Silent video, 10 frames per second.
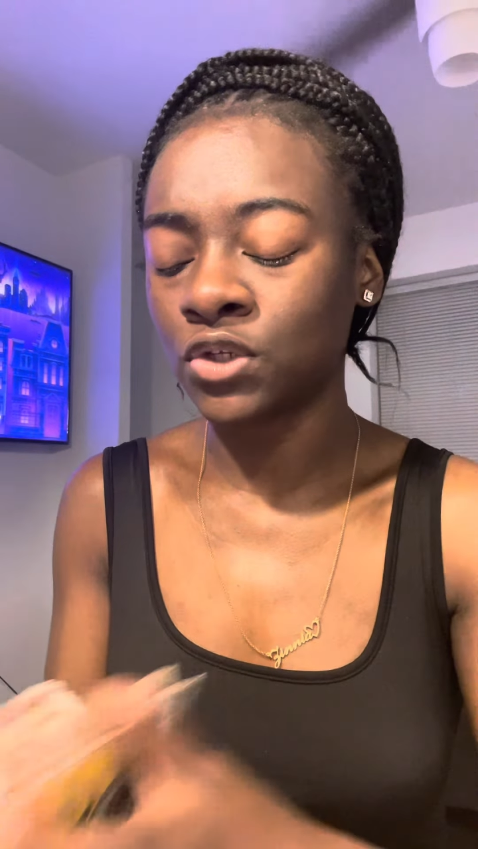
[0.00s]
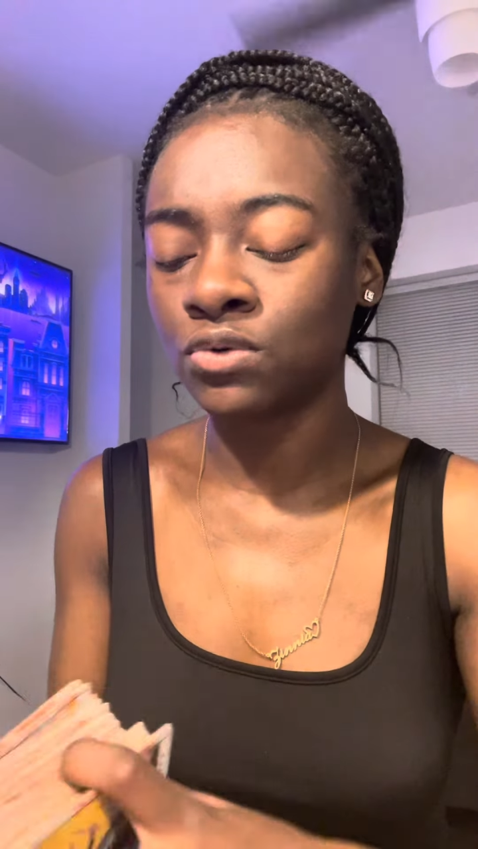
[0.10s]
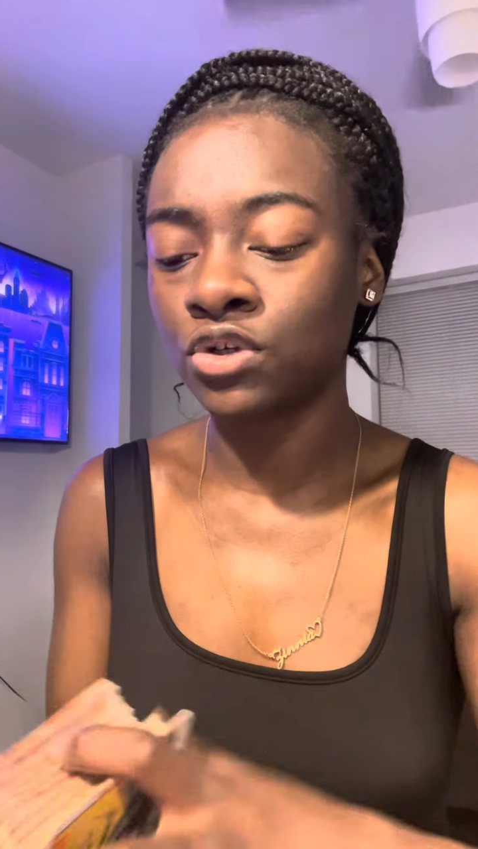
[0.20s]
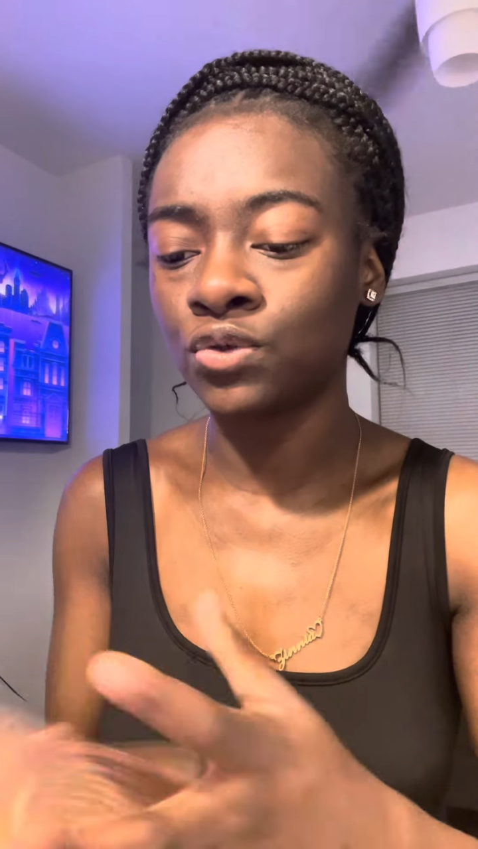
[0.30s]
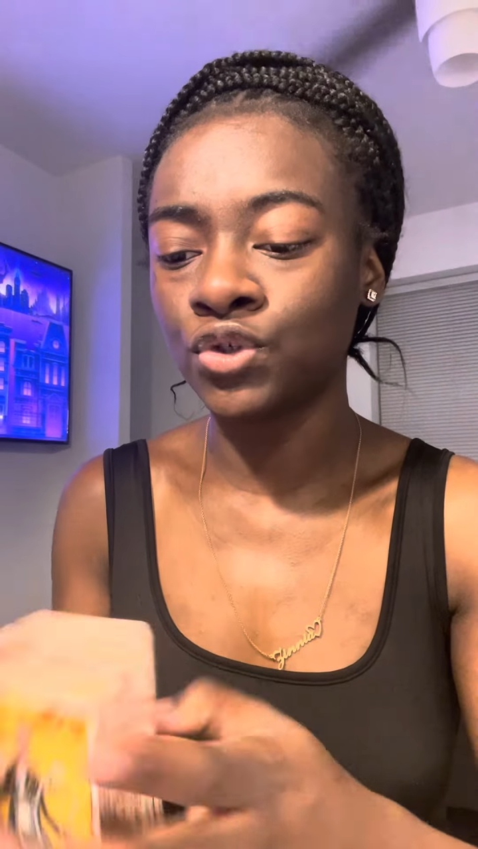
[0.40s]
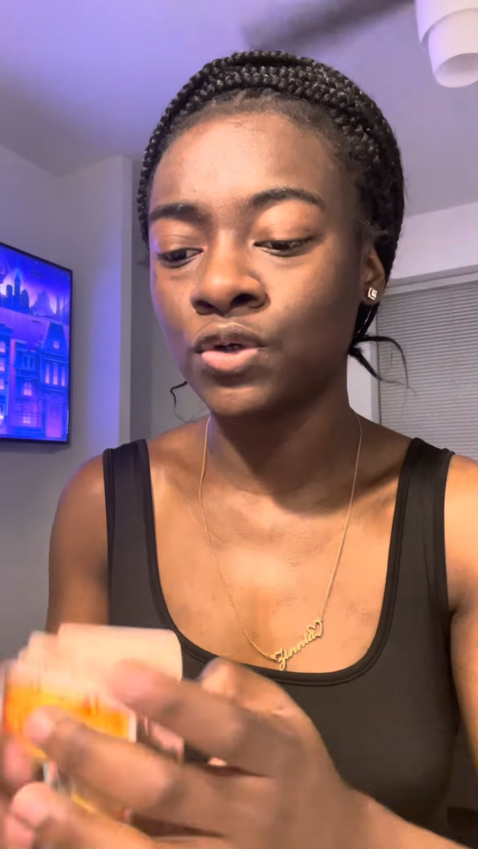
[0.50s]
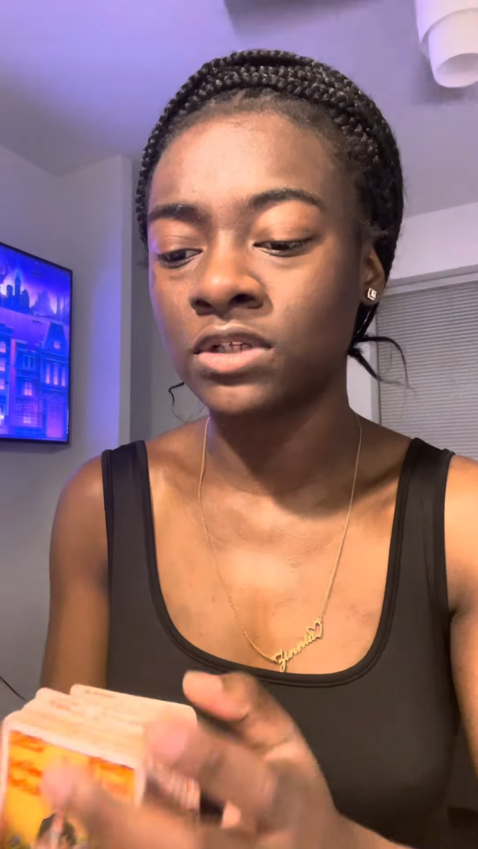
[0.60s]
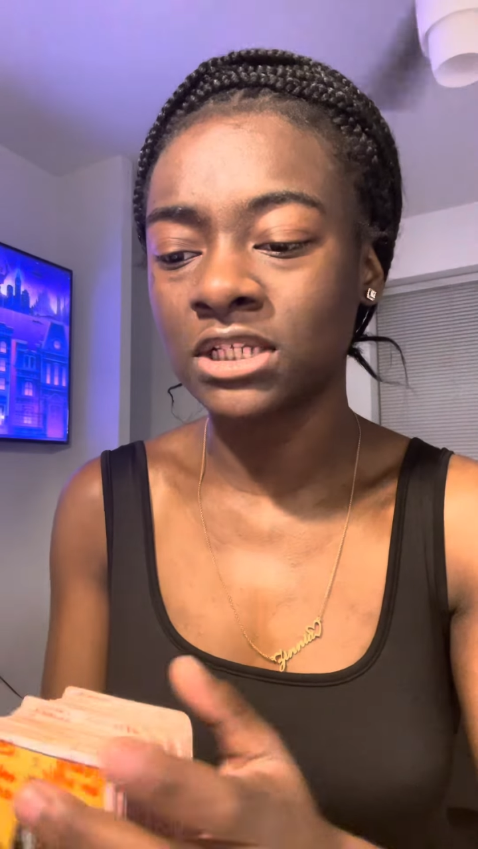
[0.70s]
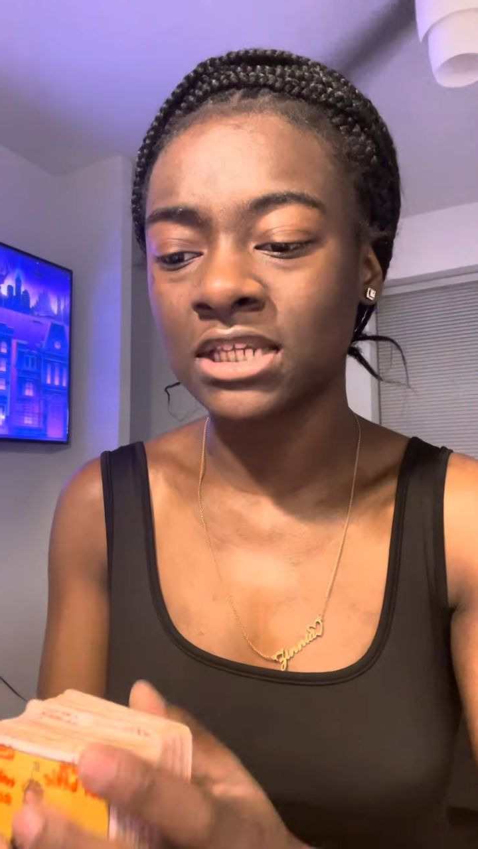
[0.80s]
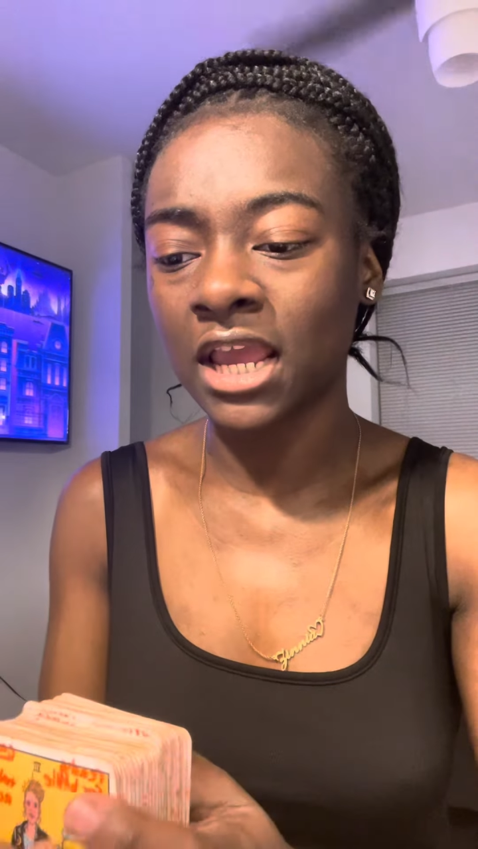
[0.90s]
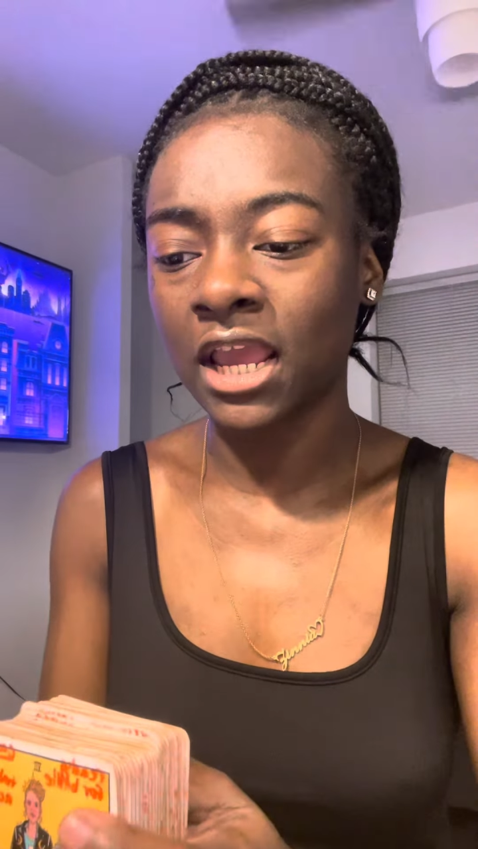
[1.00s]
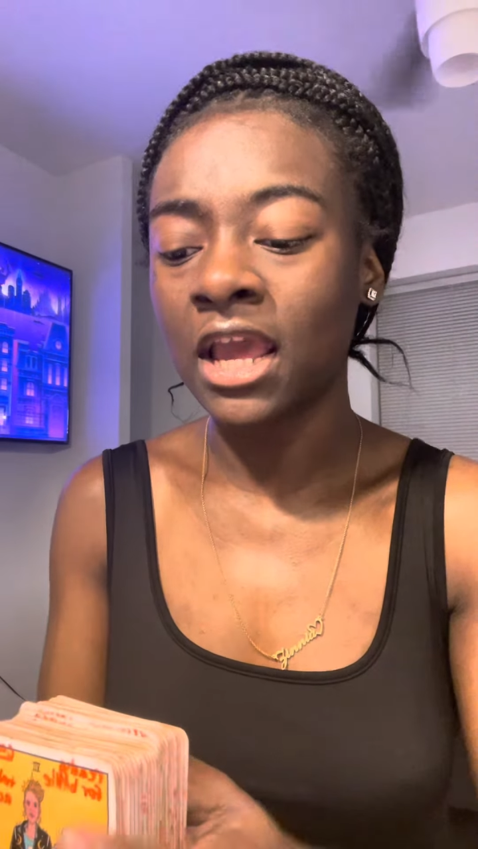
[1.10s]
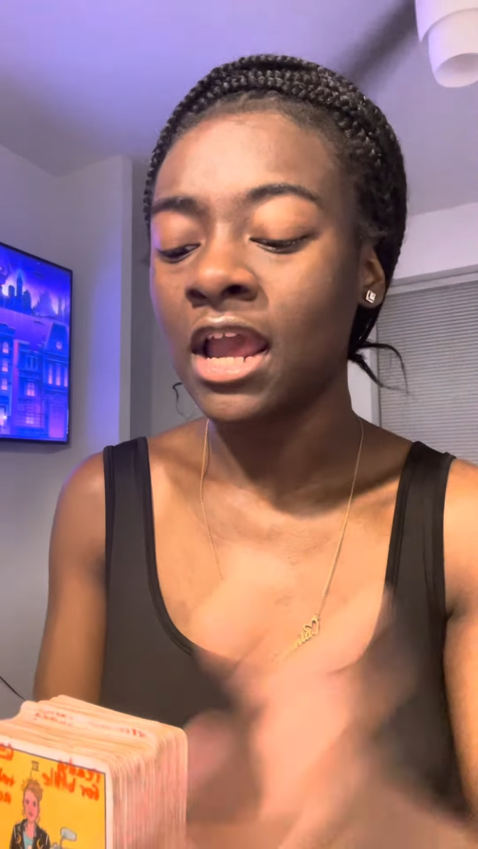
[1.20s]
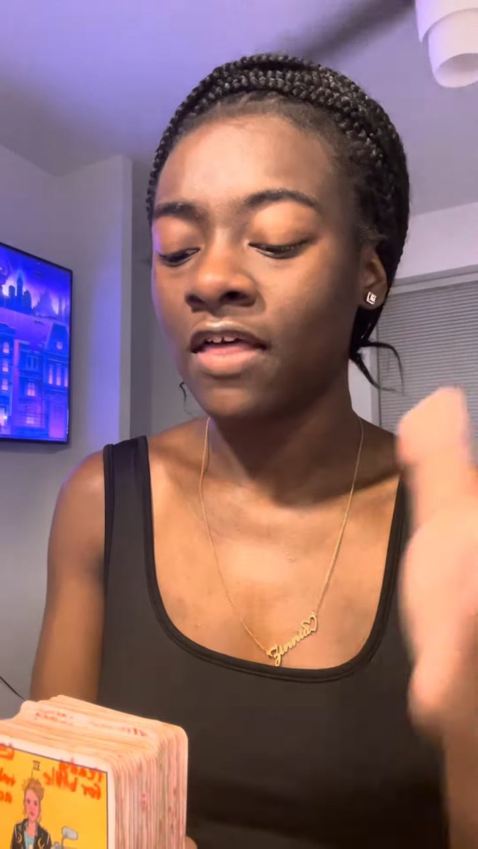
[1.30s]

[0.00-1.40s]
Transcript: soon as you choose to stay,